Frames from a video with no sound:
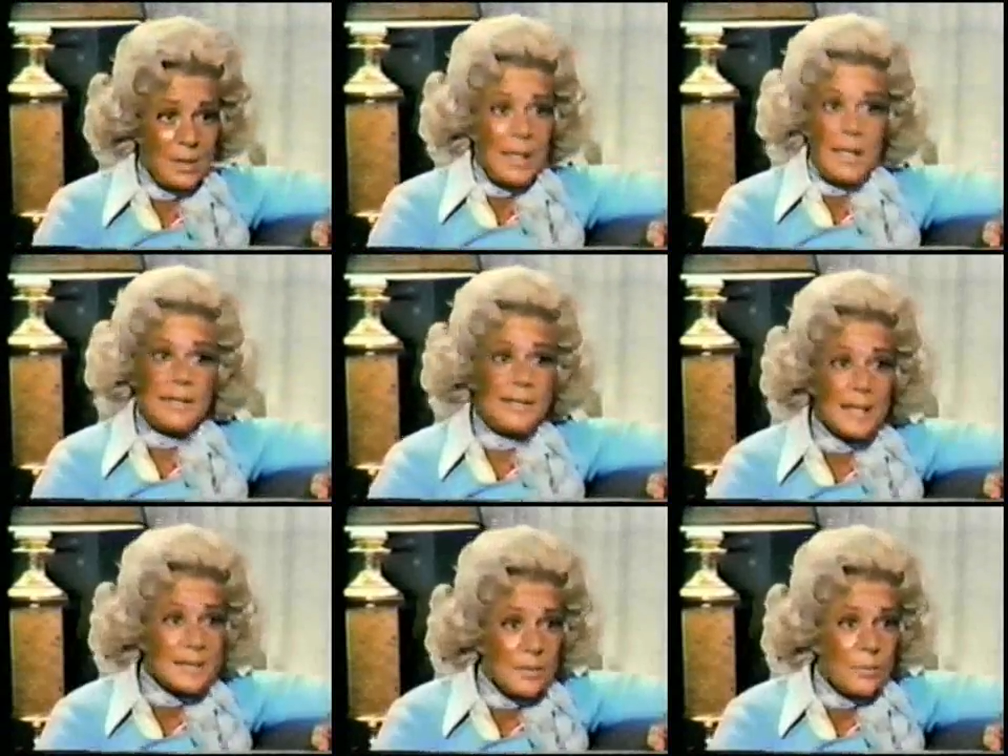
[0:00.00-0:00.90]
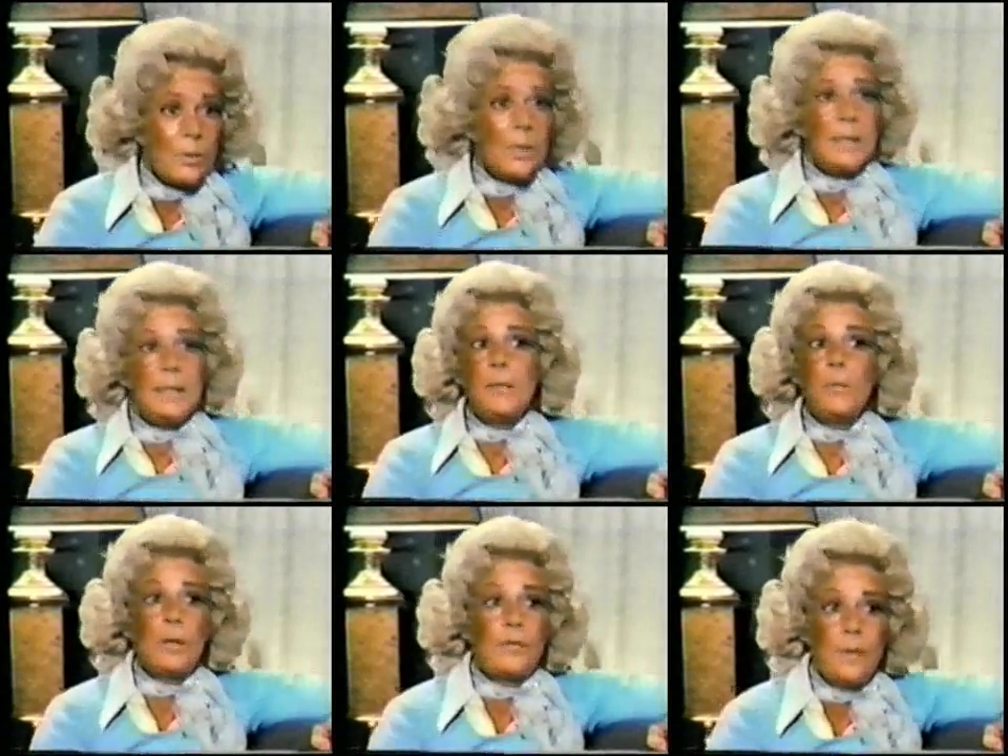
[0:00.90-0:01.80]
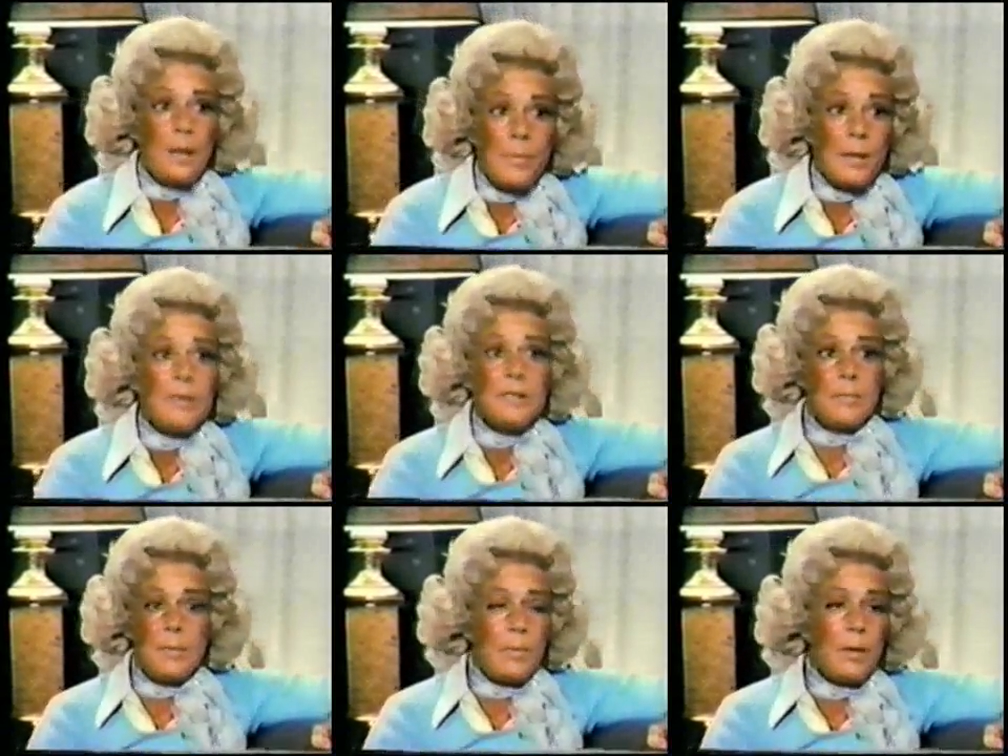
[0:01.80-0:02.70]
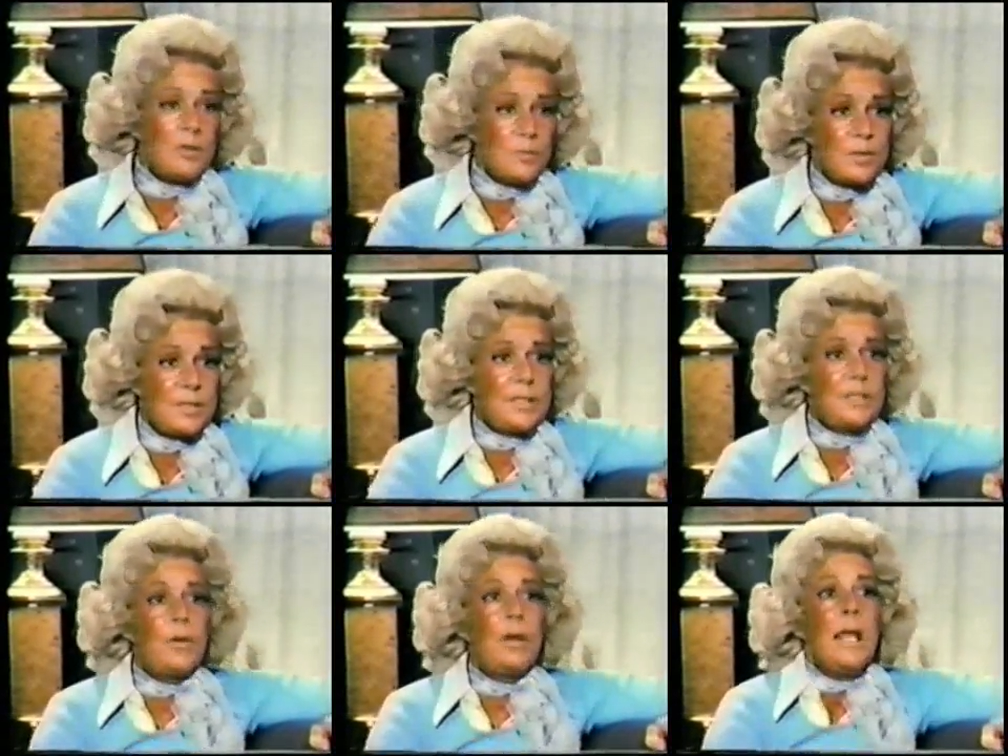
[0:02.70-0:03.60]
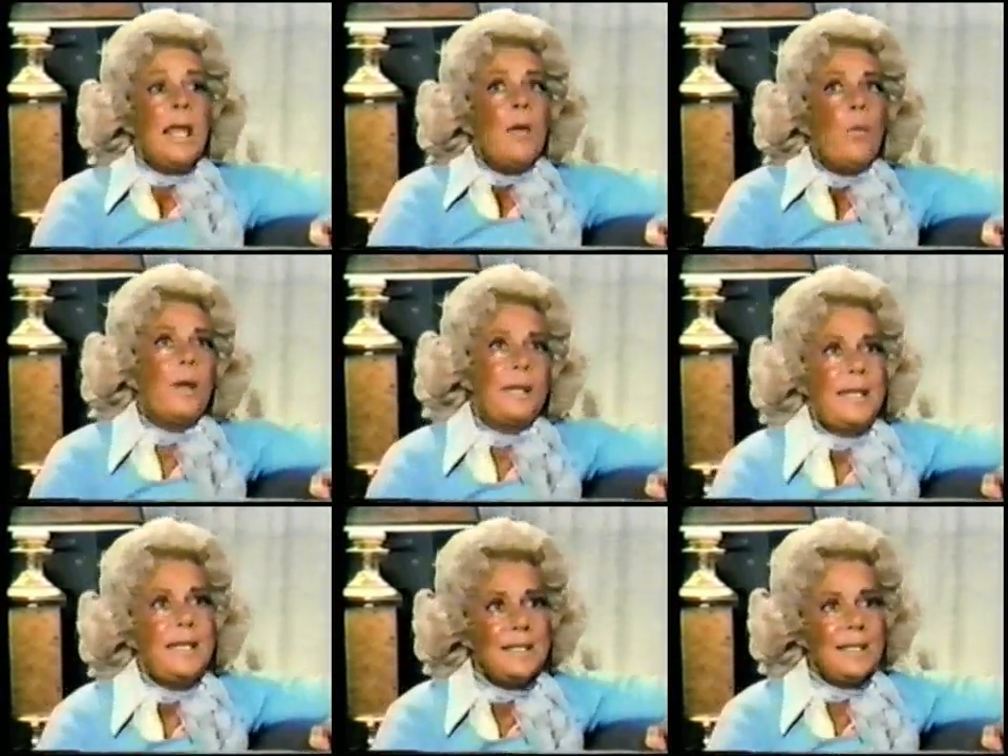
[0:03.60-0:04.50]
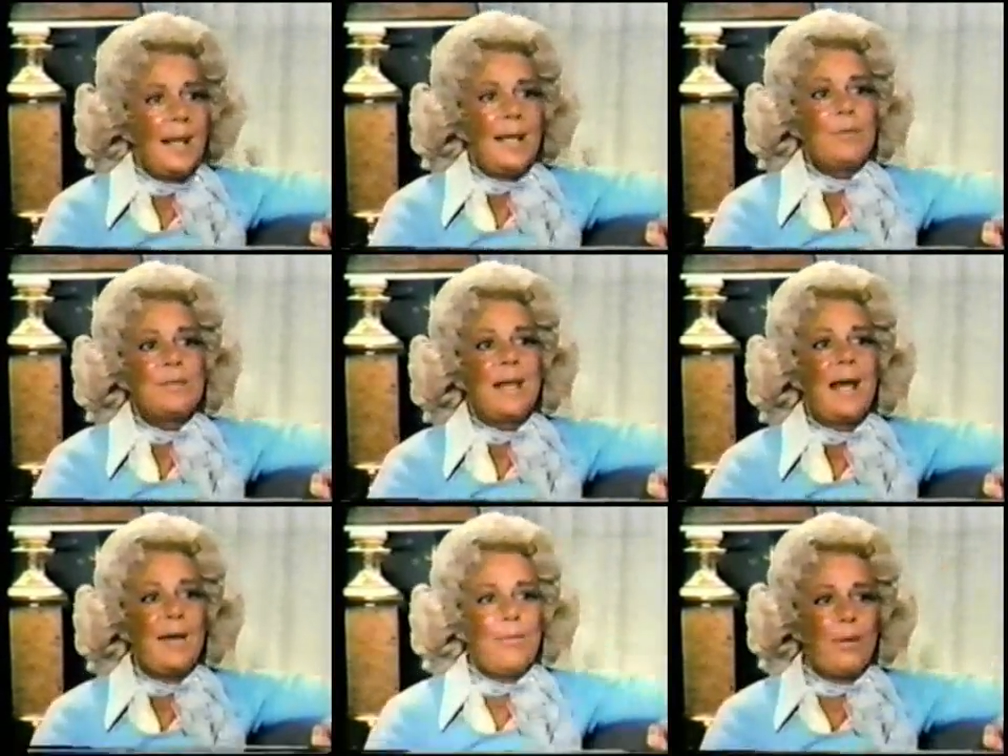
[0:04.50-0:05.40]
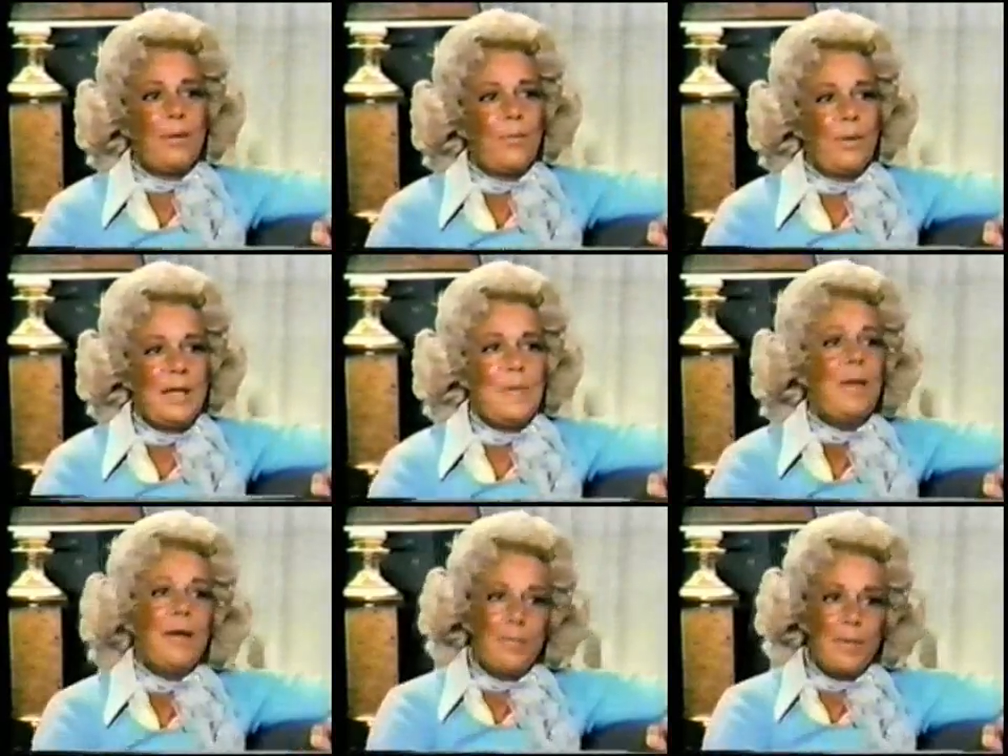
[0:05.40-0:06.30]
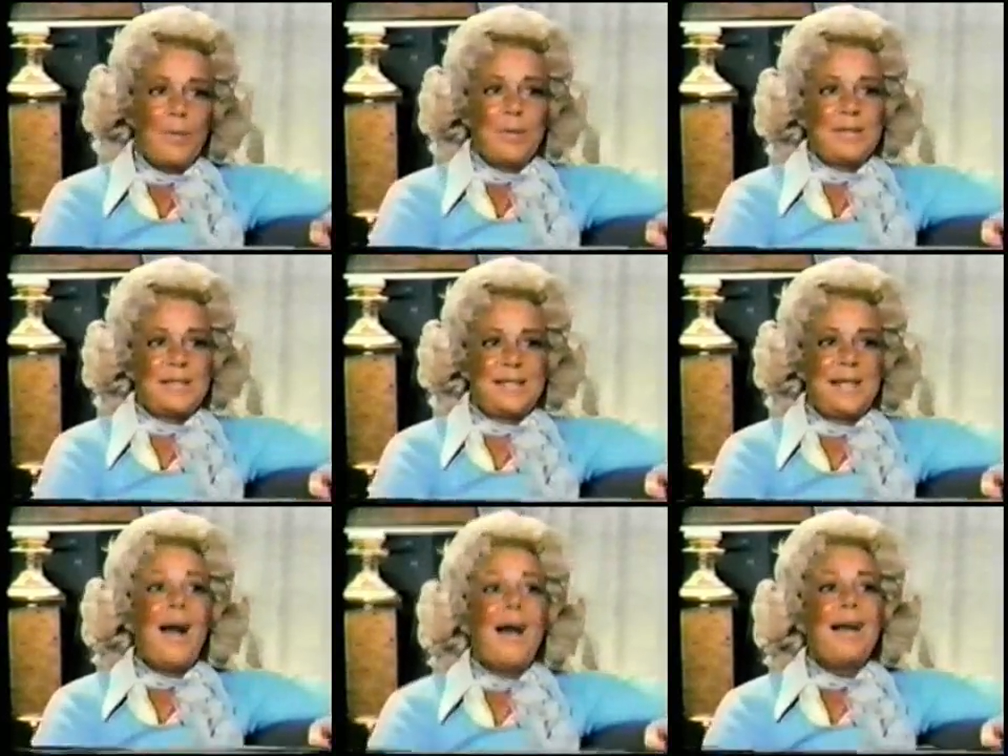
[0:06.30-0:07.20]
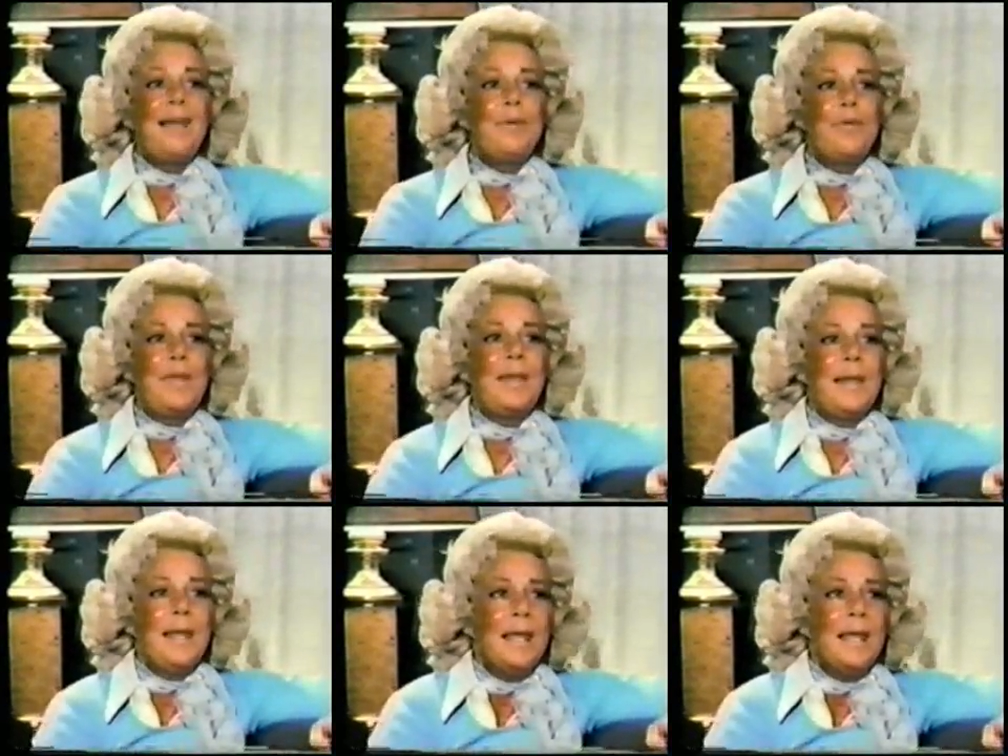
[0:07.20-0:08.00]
It doesn't work. It didn't work for our marriage, and the marriage was destroyed. What he didn't like was that I, when he married me, I was a star, and within